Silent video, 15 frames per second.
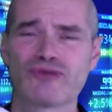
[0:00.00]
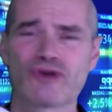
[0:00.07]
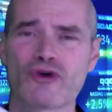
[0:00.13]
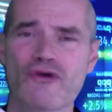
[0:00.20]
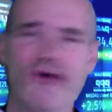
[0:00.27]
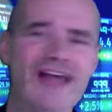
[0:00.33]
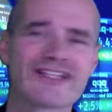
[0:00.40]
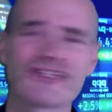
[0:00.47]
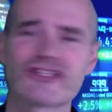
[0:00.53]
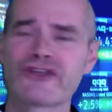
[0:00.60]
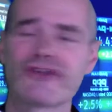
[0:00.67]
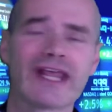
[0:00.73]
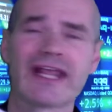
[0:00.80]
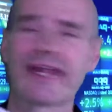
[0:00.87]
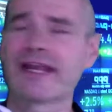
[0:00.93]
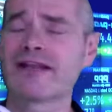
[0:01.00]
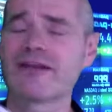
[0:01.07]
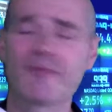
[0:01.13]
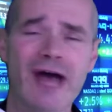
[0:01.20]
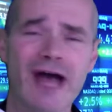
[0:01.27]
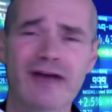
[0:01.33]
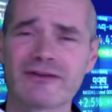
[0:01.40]

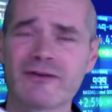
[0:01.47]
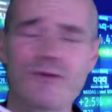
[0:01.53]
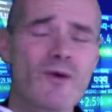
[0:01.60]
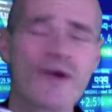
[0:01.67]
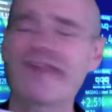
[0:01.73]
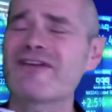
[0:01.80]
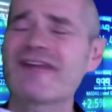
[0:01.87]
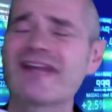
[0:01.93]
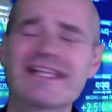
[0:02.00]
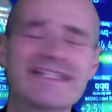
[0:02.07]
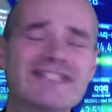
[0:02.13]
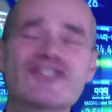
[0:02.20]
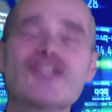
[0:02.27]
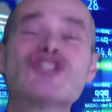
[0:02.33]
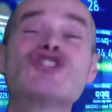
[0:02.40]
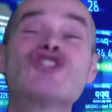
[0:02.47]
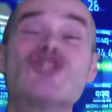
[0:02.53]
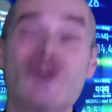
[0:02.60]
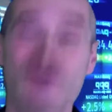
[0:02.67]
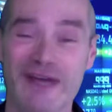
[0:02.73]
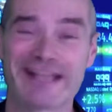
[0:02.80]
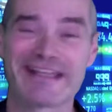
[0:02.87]
procrastinated about, or whatever it is,
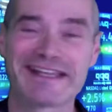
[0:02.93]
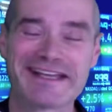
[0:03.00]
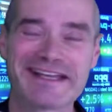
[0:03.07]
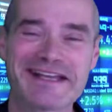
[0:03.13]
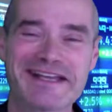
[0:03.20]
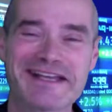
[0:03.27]
just do it.